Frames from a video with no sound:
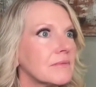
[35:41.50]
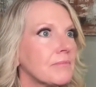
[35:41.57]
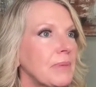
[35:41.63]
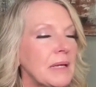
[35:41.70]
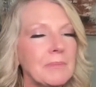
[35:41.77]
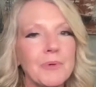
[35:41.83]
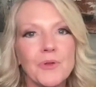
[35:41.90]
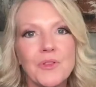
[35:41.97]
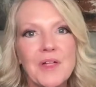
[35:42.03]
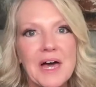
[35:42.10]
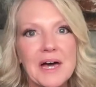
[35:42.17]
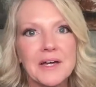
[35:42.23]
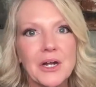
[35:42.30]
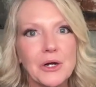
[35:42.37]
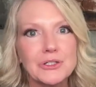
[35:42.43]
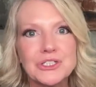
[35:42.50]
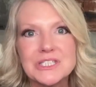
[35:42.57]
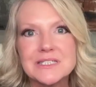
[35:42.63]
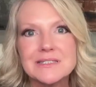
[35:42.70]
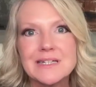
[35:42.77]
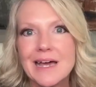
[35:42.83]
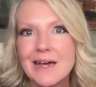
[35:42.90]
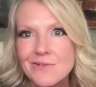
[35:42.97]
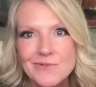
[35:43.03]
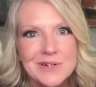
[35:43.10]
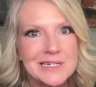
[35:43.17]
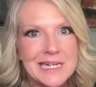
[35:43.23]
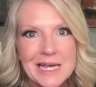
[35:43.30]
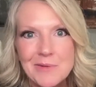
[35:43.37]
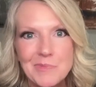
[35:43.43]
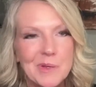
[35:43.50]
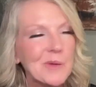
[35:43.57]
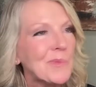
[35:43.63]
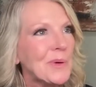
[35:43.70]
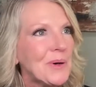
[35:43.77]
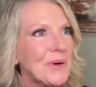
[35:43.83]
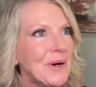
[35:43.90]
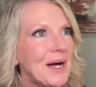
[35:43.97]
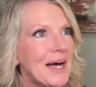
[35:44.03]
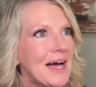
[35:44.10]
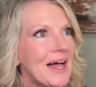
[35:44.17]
People that are just everyday people